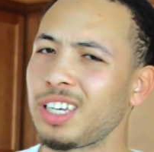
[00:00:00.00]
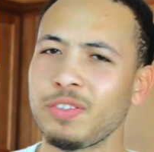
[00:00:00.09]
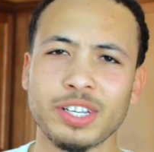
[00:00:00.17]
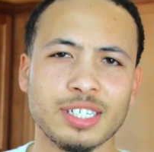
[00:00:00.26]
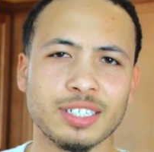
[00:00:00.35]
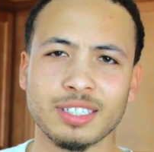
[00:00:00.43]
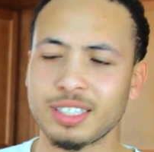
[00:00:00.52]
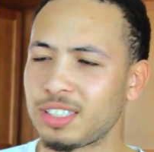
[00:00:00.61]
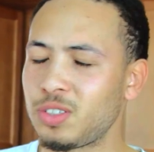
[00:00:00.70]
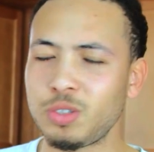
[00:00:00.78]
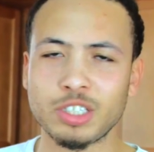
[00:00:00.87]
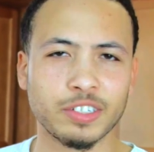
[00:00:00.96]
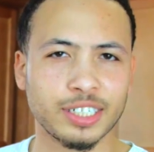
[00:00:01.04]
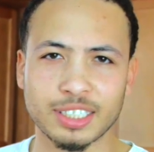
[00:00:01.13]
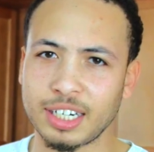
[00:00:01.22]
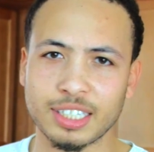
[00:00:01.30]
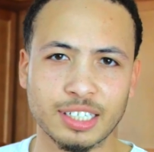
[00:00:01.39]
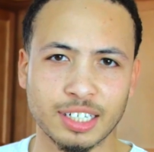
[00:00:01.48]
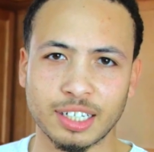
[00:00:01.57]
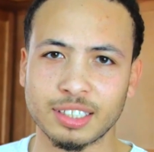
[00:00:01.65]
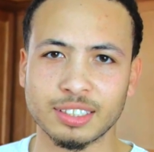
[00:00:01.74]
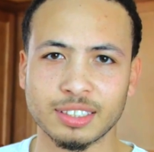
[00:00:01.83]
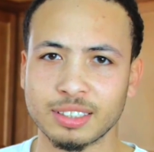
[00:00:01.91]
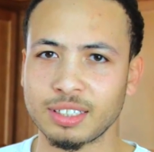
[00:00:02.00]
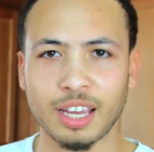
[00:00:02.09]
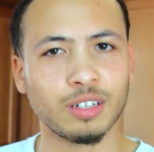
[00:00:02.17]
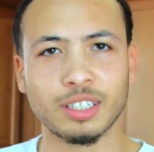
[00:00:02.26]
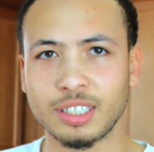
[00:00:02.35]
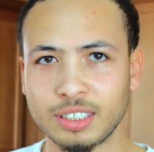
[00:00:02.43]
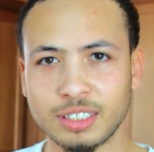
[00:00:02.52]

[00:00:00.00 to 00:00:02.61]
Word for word: Key reason is nutrients in that skin. Healthy,